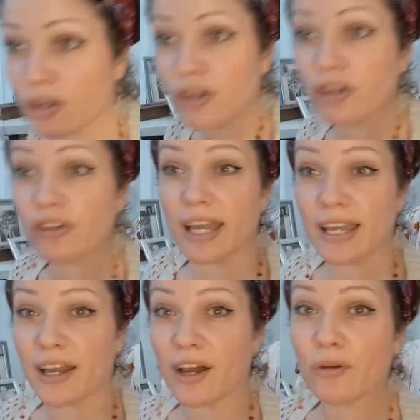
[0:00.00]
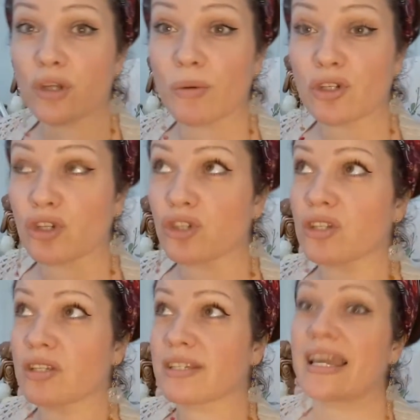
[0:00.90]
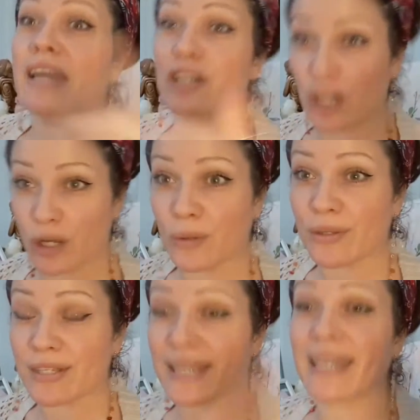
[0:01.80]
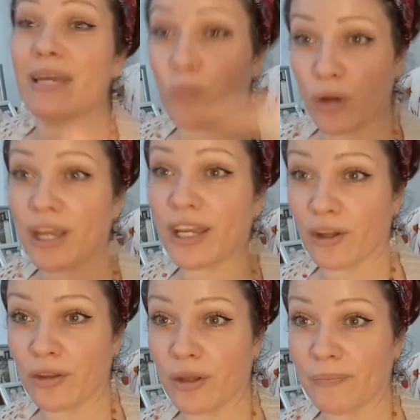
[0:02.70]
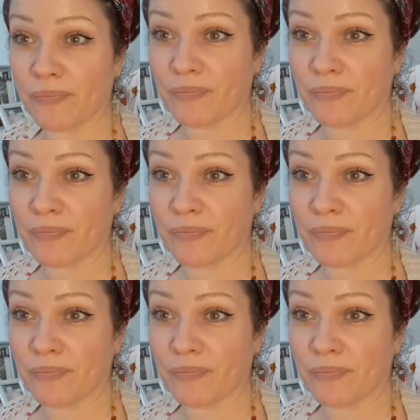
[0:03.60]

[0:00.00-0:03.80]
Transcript: Good, there you go. So it's just telling you to keep working on them,